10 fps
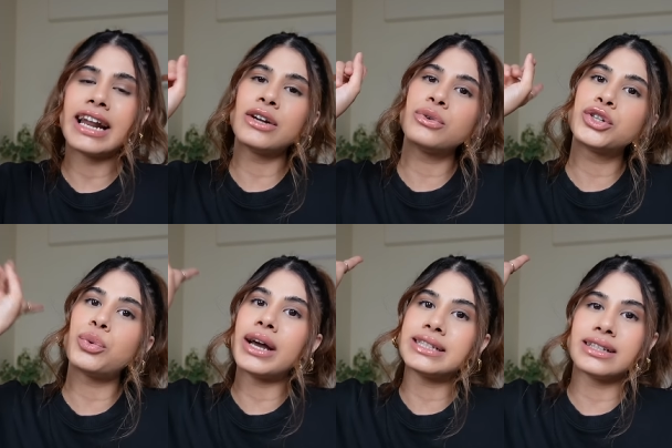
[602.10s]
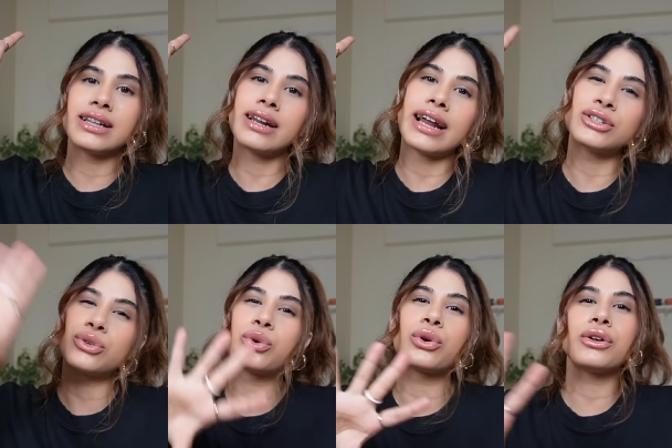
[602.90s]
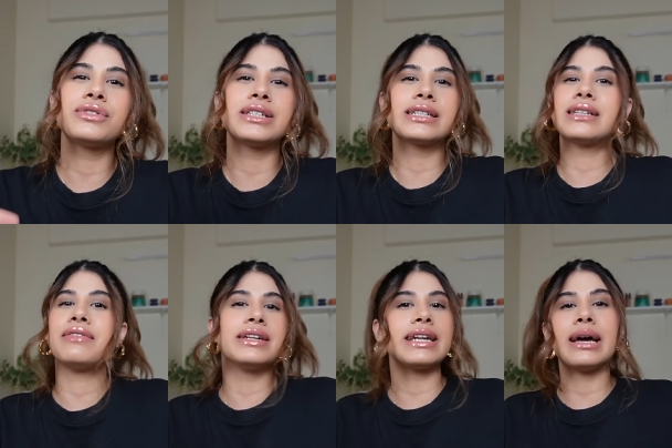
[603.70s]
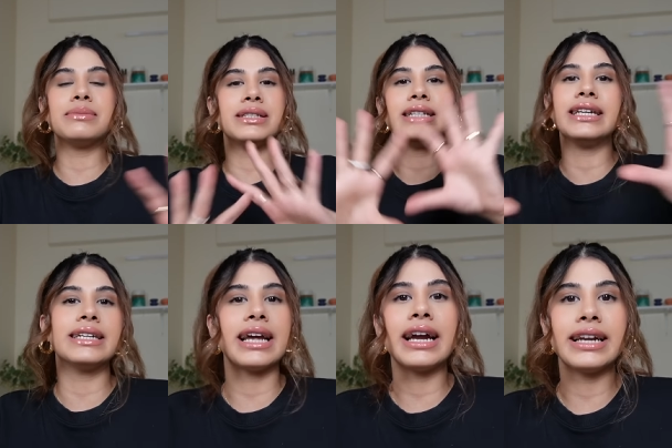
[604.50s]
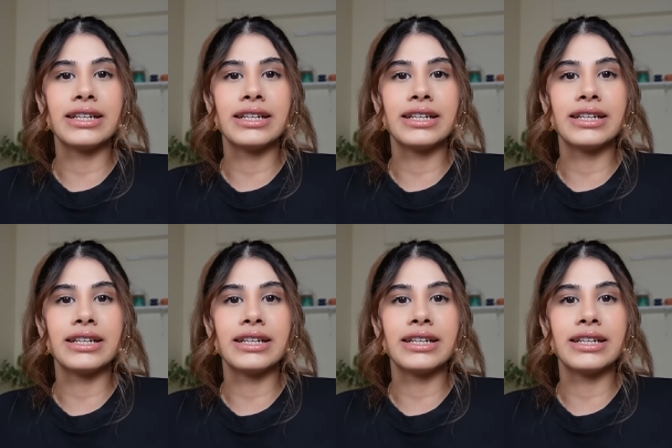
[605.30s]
i do it twice in the night so total of six seven times in the entire day